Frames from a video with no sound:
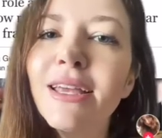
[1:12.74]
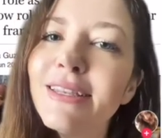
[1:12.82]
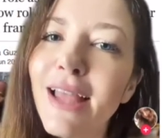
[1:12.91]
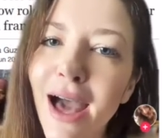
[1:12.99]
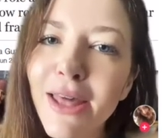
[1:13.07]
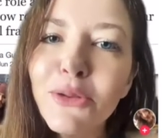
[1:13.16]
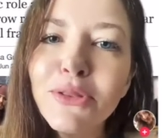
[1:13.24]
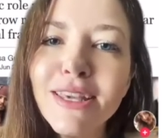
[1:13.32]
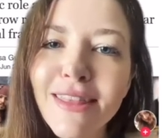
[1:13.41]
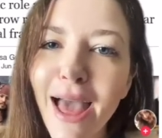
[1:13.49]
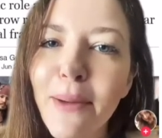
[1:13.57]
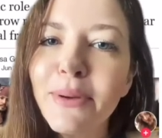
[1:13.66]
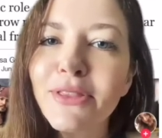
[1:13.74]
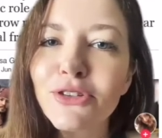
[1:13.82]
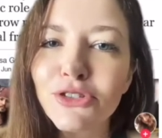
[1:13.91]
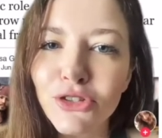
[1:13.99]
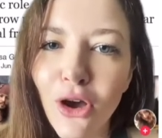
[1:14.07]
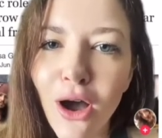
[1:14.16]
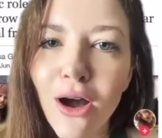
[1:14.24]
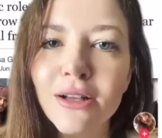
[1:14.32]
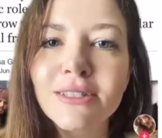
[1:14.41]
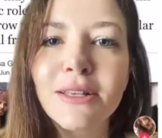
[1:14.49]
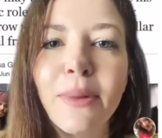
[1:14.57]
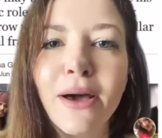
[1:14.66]
Not only that, but there's
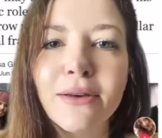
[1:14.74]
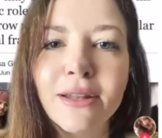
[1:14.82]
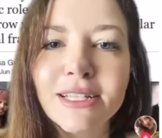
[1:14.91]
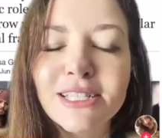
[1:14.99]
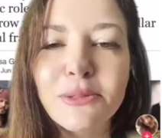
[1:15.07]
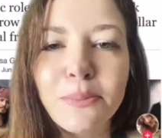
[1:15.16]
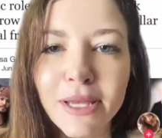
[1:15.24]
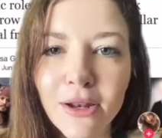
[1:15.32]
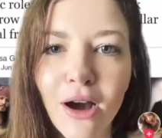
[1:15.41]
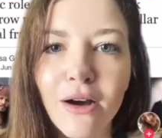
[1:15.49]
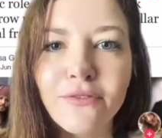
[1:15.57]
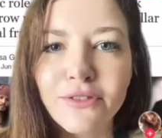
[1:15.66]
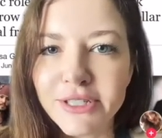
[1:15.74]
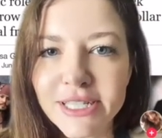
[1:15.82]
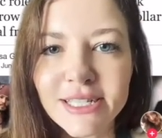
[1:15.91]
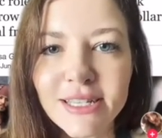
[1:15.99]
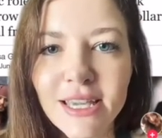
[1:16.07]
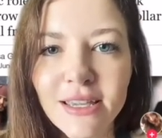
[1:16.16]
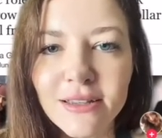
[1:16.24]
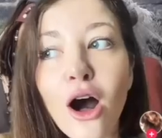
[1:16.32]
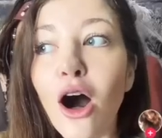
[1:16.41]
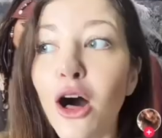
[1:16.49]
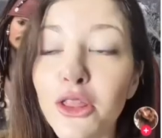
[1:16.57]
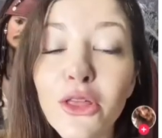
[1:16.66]
talks about a spin off for Disney.
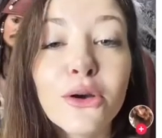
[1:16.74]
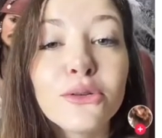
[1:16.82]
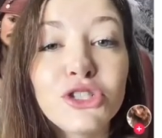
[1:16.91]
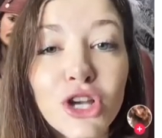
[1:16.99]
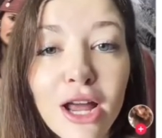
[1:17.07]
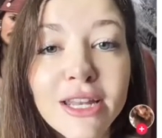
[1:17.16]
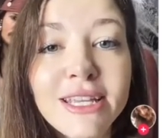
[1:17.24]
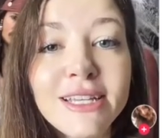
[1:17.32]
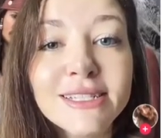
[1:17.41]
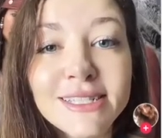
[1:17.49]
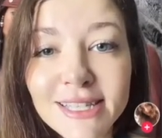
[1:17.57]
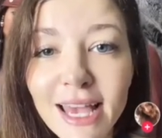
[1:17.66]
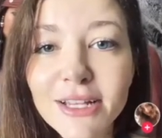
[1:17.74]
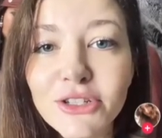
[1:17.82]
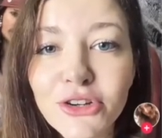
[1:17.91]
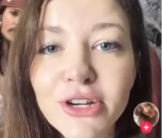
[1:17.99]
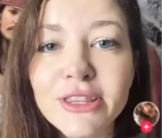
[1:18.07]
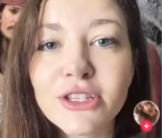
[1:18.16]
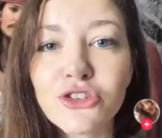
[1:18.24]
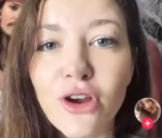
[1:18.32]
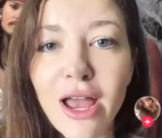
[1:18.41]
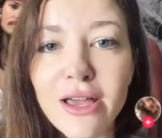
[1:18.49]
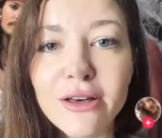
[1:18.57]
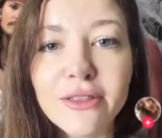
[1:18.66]
Although Johnny said during the
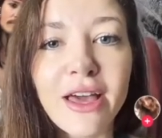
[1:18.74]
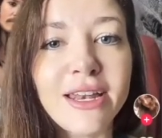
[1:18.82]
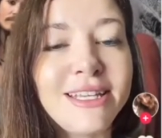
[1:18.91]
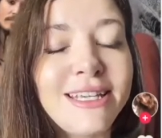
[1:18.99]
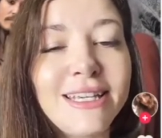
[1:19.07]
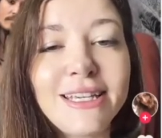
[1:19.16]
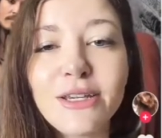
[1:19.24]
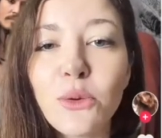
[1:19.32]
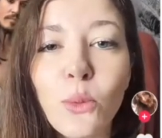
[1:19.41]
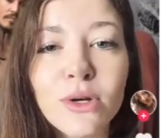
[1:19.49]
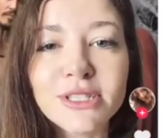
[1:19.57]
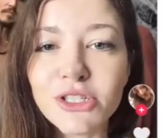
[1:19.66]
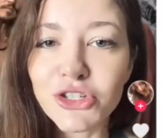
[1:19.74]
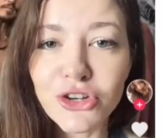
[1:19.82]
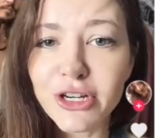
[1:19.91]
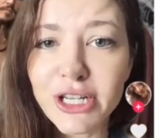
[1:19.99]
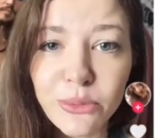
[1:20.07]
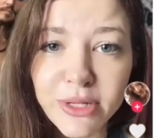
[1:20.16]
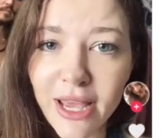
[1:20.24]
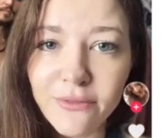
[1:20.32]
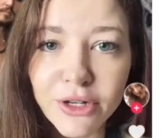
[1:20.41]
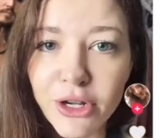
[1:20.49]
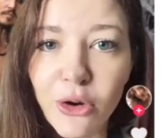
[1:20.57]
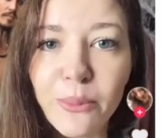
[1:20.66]
trial that he wasn't sure he would
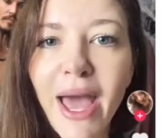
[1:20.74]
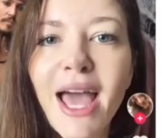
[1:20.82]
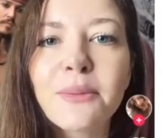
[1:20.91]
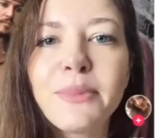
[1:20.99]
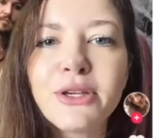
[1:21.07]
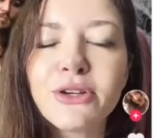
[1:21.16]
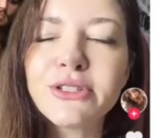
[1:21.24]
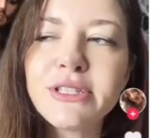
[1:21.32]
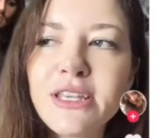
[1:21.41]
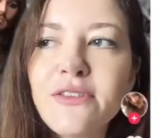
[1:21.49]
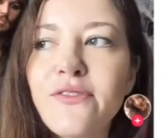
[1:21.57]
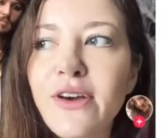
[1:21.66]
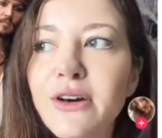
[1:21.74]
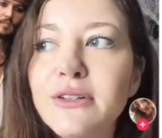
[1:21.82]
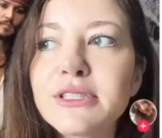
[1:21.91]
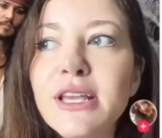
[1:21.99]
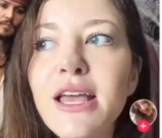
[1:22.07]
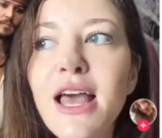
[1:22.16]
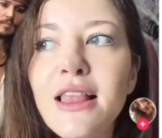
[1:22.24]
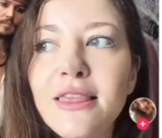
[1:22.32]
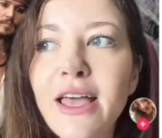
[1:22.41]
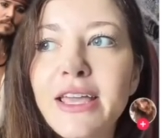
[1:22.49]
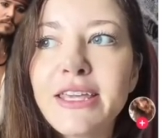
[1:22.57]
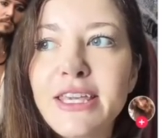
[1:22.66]
ever go back because he felt
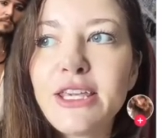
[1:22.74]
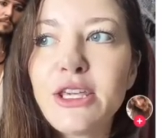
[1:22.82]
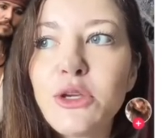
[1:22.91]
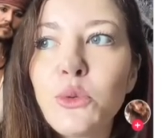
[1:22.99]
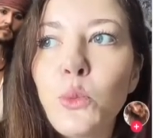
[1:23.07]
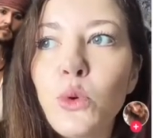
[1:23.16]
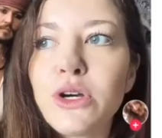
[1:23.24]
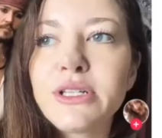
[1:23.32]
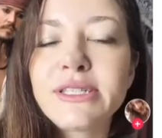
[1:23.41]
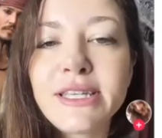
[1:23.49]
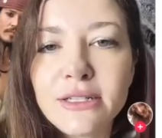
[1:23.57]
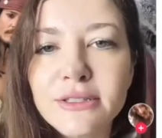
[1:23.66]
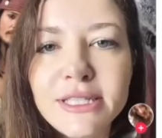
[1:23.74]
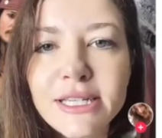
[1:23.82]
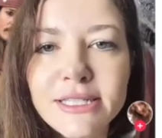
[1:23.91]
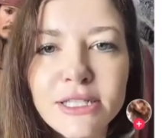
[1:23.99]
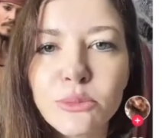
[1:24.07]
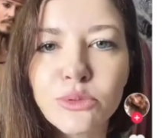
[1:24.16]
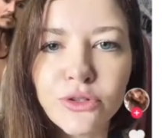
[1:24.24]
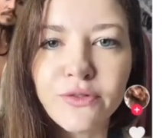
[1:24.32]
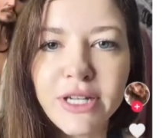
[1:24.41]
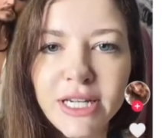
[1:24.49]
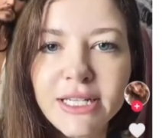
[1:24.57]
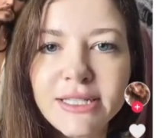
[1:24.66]
like he was guilty until proven
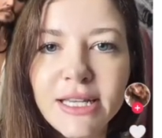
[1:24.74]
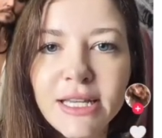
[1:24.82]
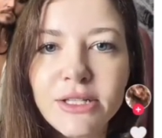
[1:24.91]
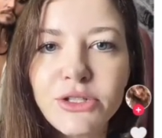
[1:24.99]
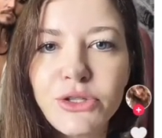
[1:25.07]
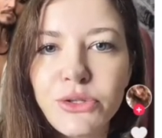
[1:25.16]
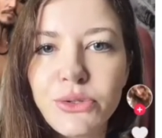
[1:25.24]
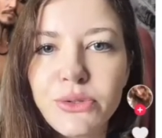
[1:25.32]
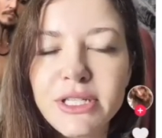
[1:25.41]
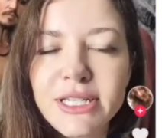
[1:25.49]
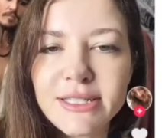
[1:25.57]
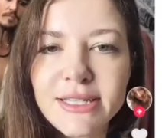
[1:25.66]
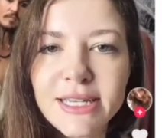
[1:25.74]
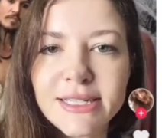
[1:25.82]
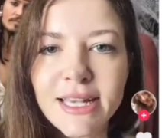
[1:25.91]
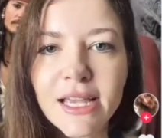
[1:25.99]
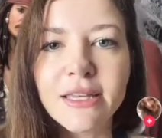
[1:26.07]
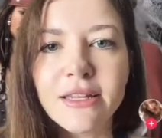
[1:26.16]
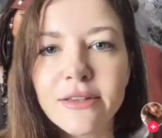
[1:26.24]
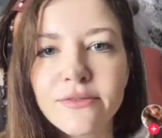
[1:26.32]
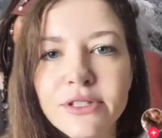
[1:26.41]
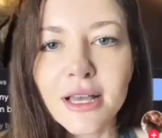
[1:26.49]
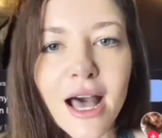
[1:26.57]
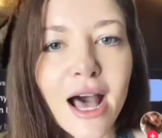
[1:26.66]
innocent to the Disney executives.